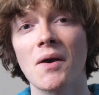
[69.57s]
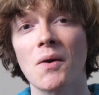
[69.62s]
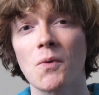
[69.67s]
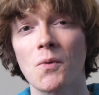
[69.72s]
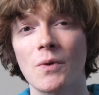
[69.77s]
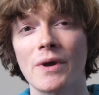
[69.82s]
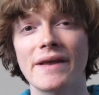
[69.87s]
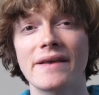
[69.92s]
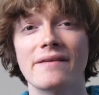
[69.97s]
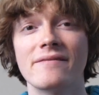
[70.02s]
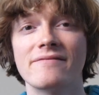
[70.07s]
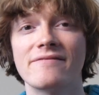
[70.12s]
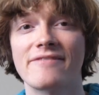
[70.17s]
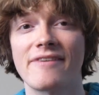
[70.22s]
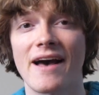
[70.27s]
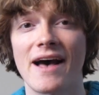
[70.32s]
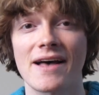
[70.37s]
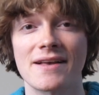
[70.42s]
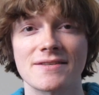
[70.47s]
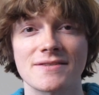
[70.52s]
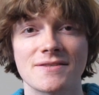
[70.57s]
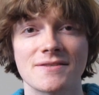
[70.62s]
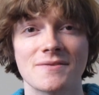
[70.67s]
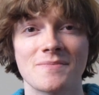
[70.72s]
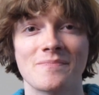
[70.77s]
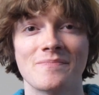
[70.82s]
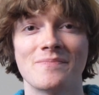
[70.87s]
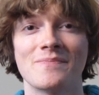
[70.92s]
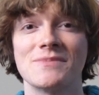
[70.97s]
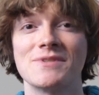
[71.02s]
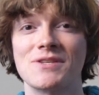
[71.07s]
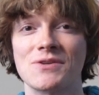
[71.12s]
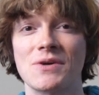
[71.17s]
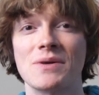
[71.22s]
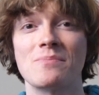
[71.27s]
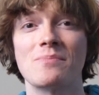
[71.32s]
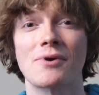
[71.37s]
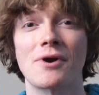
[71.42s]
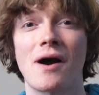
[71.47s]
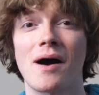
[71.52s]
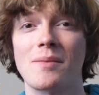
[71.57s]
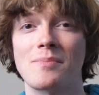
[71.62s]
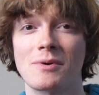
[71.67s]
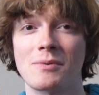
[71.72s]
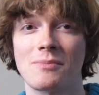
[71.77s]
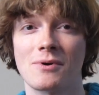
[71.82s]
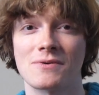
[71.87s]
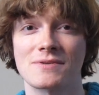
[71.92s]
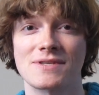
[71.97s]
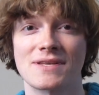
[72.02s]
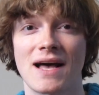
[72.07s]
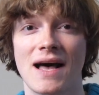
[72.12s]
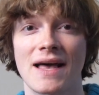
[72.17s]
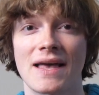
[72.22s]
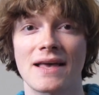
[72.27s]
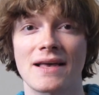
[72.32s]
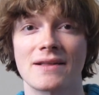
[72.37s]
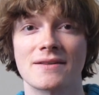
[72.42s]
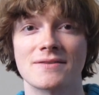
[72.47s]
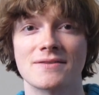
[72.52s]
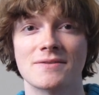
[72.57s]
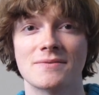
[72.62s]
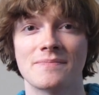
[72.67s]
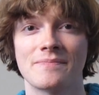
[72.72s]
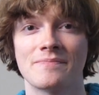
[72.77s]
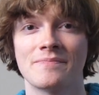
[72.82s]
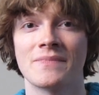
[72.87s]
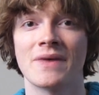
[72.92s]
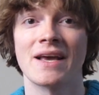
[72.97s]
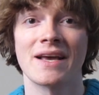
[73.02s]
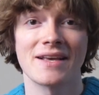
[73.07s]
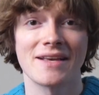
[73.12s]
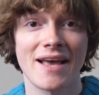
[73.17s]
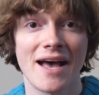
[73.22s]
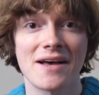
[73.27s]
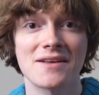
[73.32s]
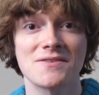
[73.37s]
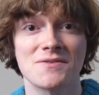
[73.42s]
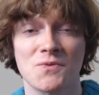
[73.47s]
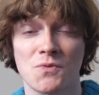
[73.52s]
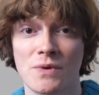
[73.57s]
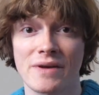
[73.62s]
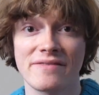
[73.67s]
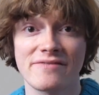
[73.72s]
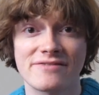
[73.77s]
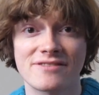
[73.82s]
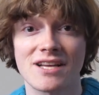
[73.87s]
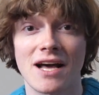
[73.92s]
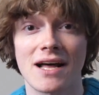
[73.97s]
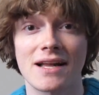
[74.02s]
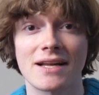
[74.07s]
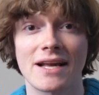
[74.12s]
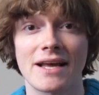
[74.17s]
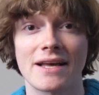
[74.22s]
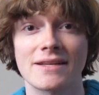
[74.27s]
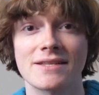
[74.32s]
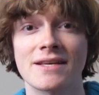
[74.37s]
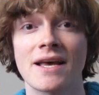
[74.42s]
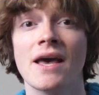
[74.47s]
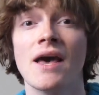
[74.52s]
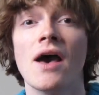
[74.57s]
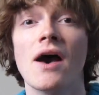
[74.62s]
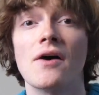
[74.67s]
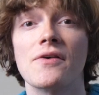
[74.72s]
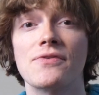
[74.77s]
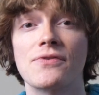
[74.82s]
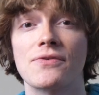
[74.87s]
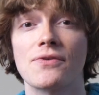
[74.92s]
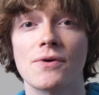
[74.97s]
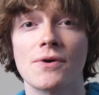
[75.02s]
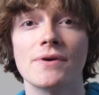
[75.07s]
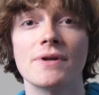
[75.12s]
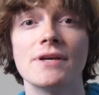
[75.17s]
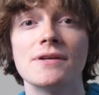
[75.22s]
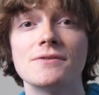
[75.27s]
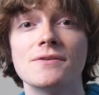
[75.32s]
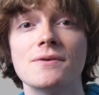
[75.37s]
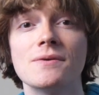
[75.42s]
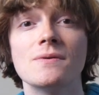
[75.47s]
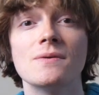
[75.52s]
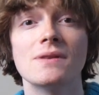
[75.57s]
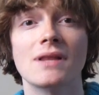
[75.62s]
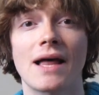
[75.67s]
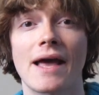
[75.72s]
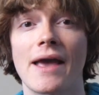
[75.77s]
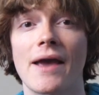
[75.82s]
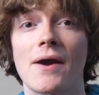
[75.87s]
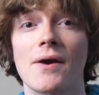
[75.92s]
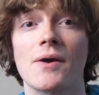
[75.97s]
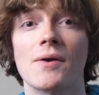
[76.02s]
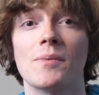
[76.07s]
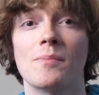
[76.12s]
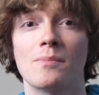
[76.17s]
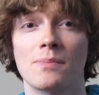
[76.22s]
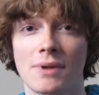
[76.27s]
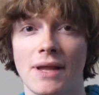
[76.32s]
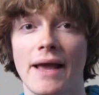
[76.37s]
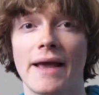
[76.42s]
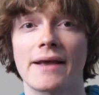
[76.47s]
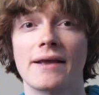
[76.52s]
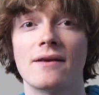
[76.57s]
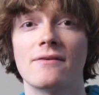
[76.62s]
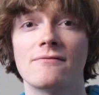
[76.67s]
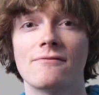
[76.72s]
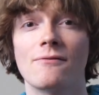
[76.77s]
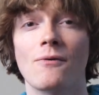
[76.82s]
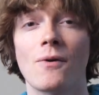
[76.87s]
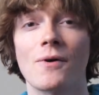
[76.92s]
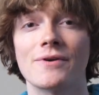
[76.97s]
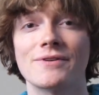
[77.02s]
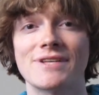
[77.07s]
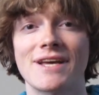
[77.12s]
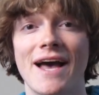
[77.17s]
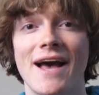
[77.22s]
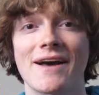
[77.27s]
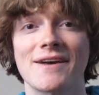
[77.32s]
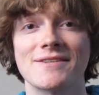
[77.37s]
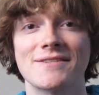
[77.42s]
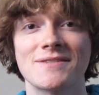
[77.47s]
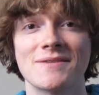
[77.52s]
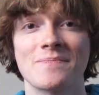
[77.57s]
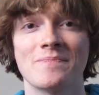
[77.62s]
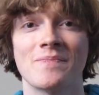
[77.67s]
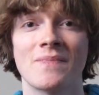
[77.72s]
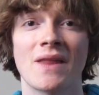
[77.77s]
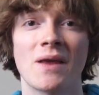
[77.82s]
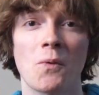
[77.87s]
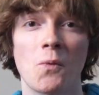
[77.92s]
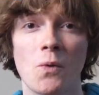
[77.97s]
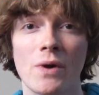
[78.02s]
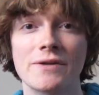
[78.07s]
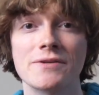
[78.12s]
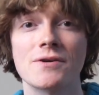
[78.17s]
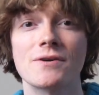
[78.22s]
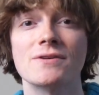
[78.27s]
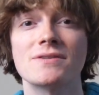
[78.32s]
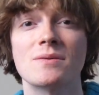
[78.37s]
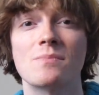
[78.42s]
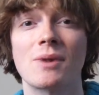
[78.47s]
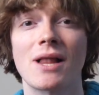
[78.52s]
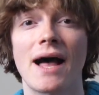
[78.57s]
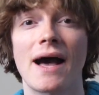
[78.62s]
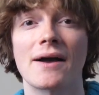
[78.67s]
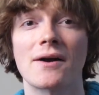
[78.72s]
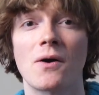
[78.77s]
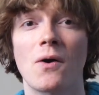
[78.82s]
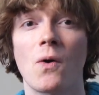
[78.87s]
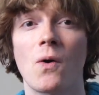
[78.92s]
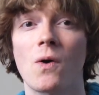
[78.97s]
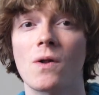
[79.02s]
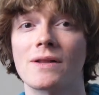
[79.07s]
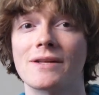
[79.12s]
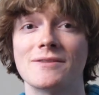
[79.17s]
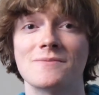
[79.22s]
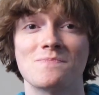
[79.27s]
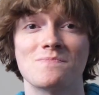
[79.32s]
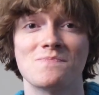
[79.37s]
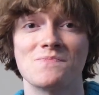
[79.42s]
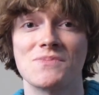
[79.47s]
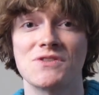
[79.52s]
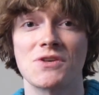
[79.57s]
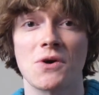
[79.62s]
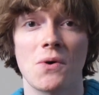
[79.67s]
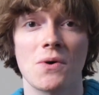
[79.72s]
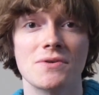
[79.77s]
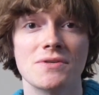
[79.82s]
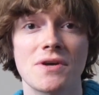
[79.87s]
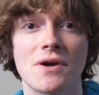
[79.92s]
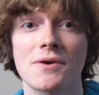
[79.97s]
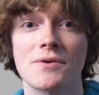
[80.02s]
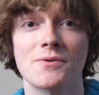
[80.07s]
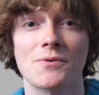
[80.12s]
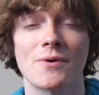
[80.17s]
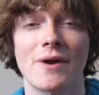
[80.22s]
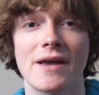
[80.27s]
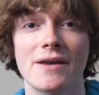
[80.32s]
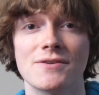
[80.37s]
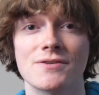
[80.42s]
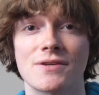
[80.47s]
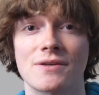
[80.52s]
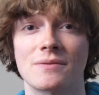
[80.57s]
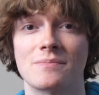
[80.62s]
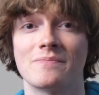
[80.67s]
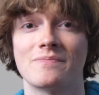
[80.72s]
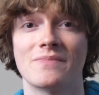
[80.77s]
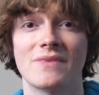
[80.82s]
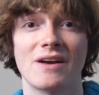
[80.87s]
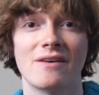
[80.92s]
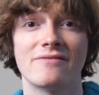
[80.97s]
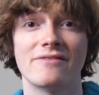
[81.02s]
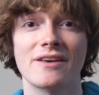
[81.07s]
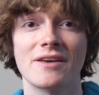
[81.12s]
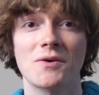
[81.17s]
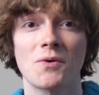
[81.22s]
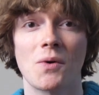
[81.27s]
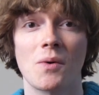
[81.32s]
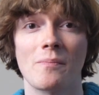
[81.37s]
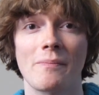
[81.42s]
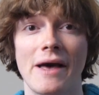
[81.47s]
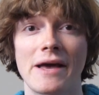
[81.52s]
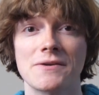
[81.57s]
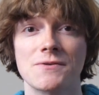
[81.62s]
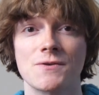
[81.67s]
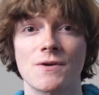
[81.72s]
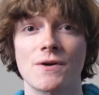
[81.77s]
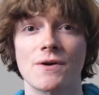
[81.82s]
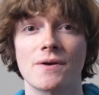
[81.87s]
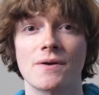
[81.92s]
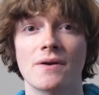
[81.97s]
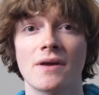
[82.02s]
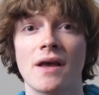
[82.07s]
We confess to improbable science. Yes, we've done it. A 32-layer blanket vortex. Winter's a black hole and so is our creation of equal measure.